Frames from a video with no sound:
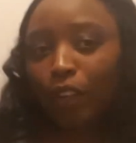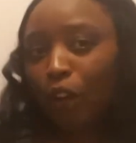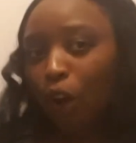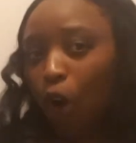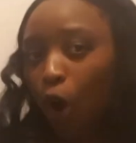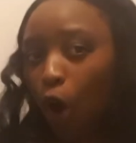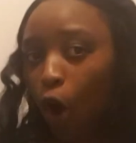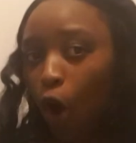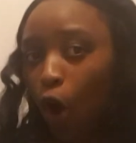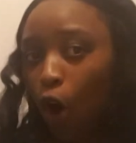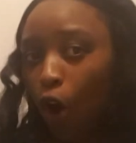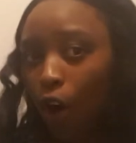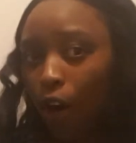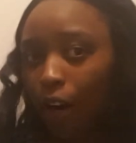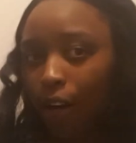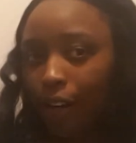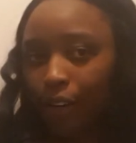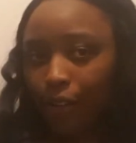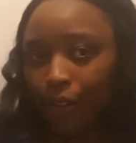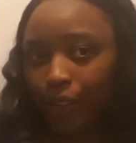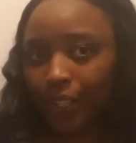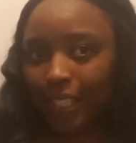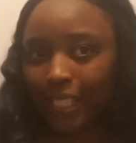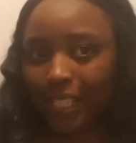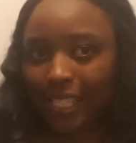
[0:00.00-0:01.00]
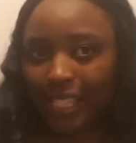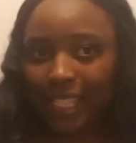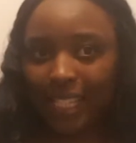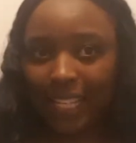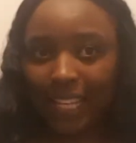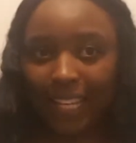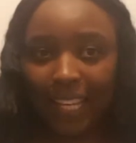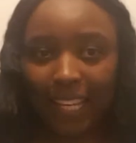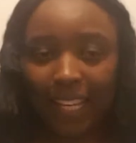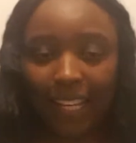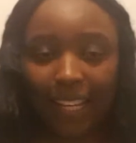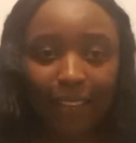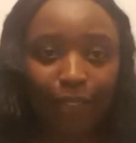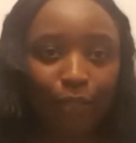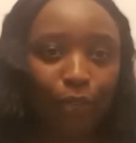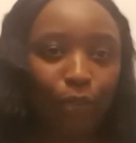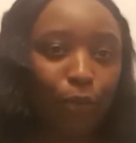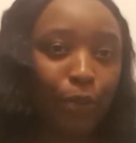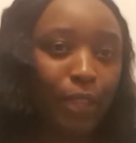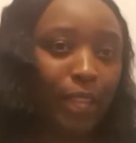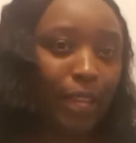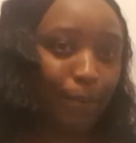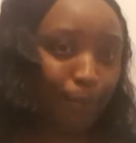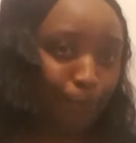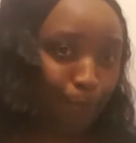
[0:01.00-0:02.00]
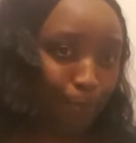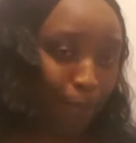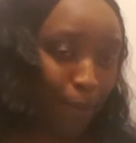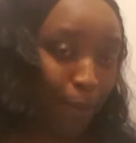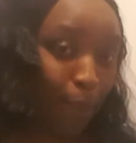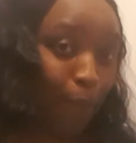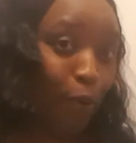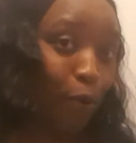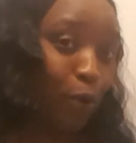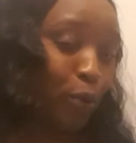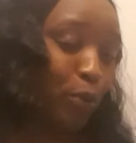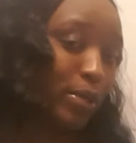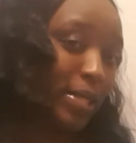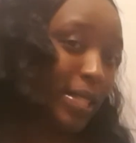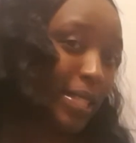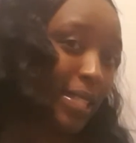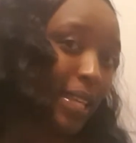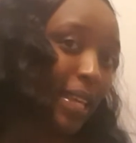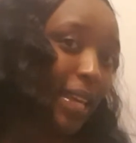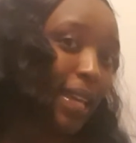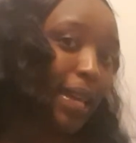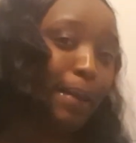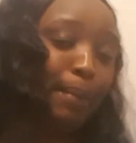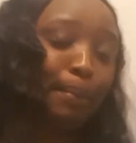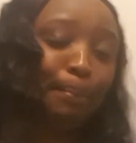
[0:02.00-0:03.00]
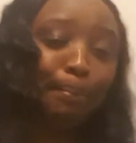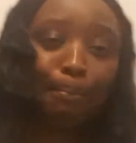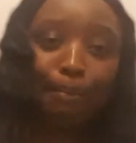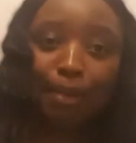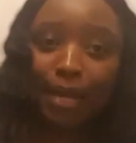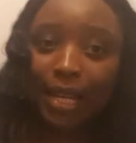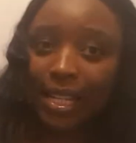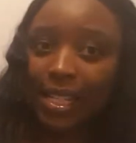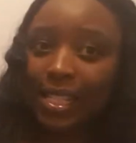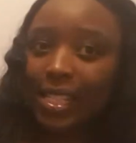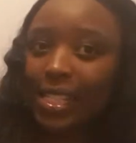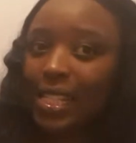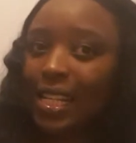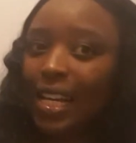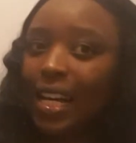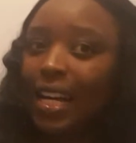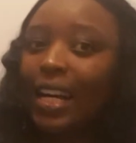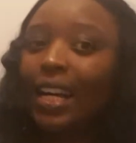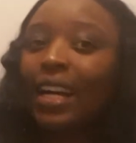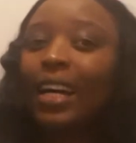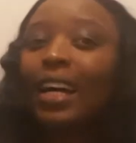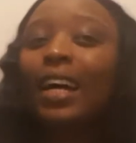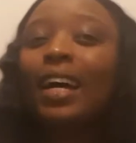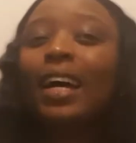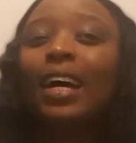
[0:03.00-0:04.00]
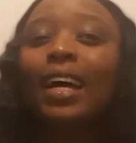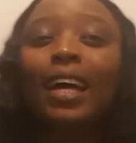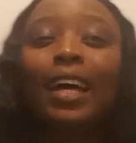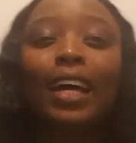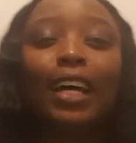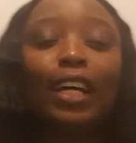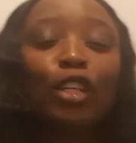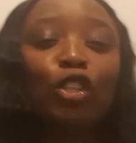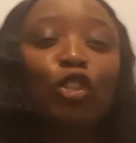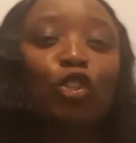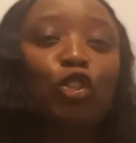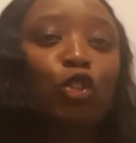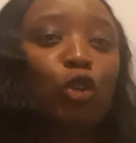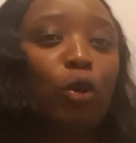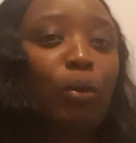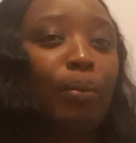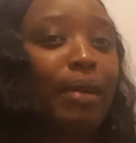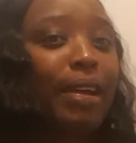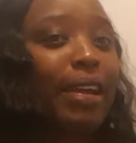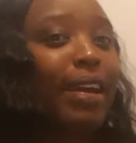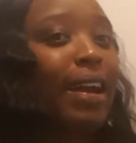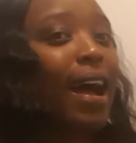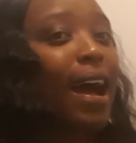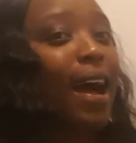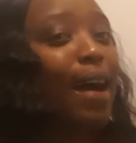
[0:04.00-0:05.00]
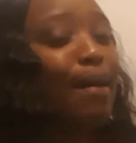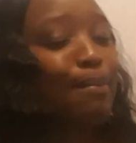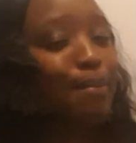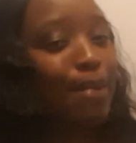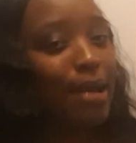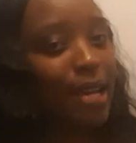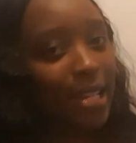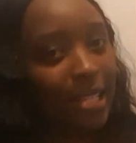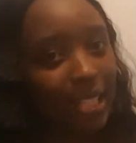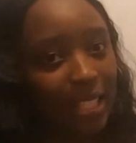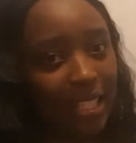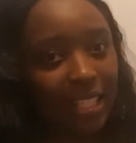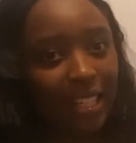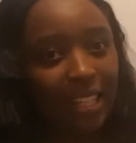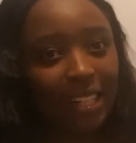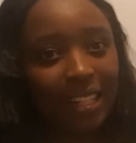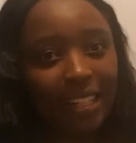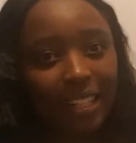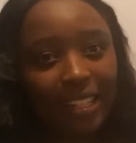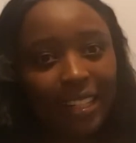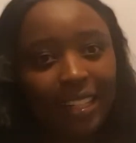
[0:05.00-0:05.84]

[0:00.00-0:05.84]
Or you can say, for the people who say besa, domera besa.